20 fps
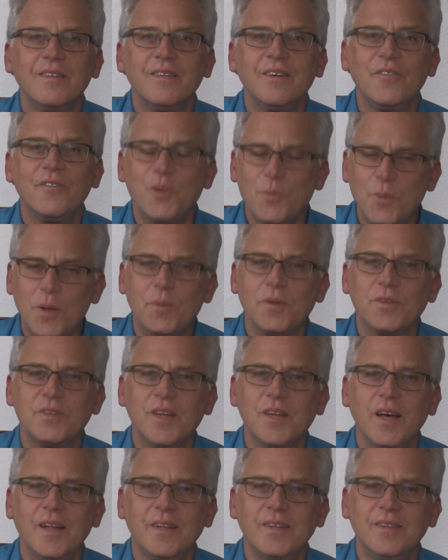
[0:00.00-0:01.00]
A few people
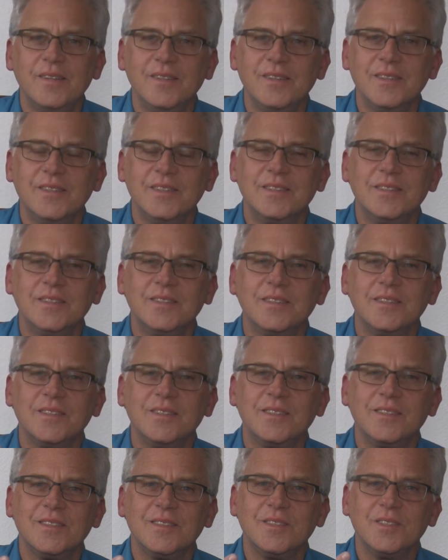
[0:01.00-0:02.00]
said,
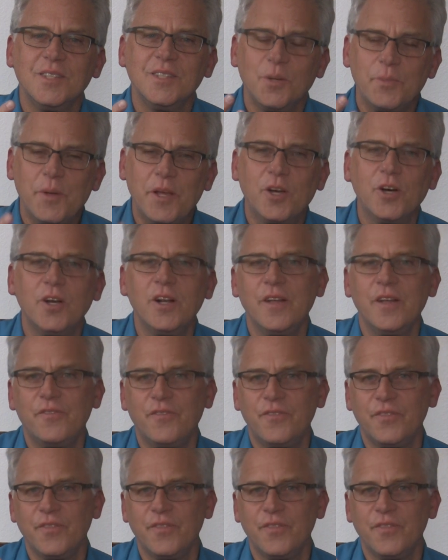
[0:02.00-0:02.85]
it'll be good if